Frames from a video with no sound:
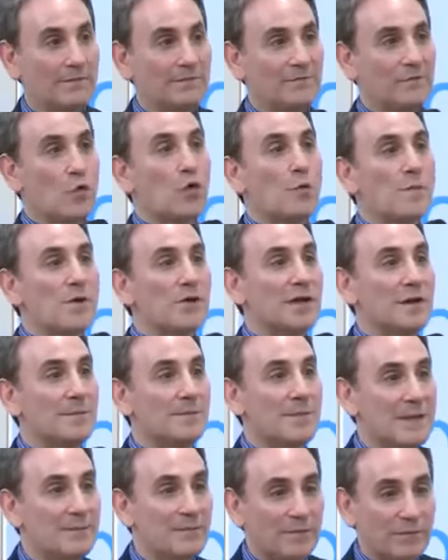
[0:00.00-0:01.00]
4 million
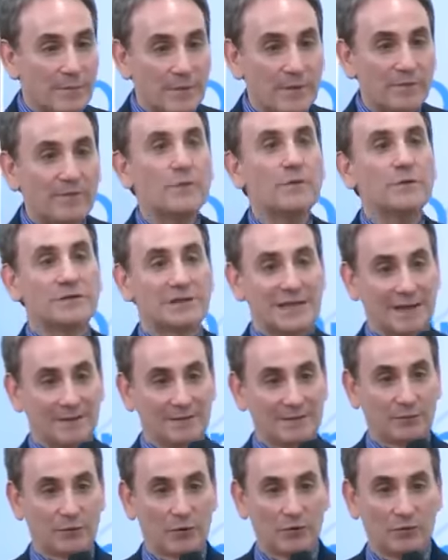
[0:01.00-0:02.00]
people from the food
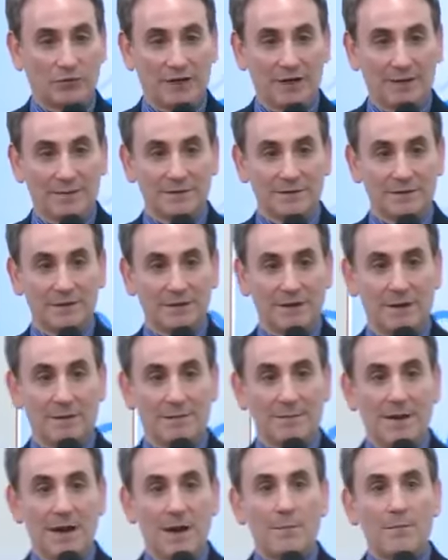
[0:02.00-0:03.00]
stamps programs.
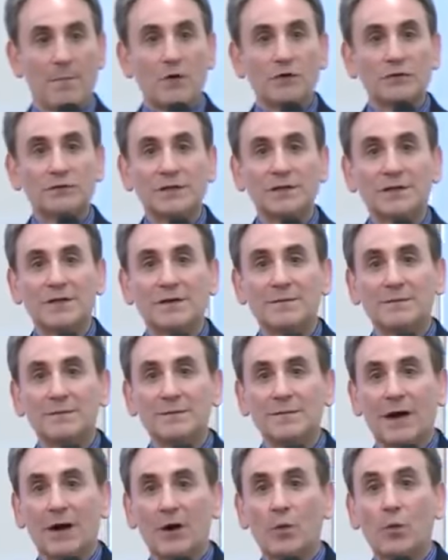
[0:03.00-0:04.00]
Most of
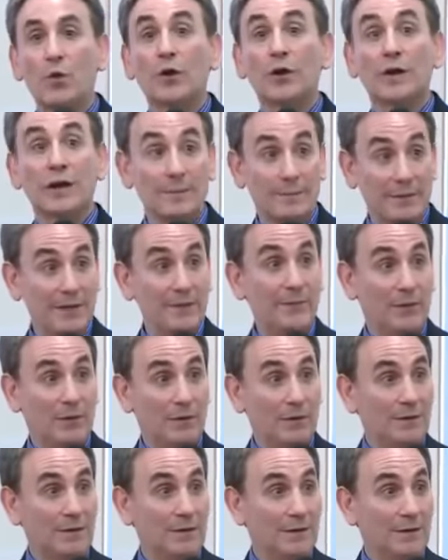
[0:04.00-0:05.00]
them are working
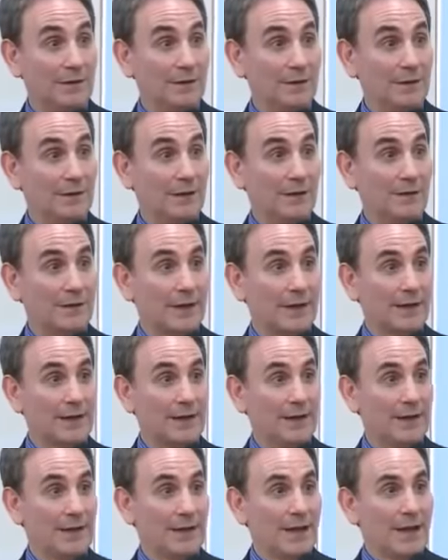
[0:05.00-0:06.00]
people, okay?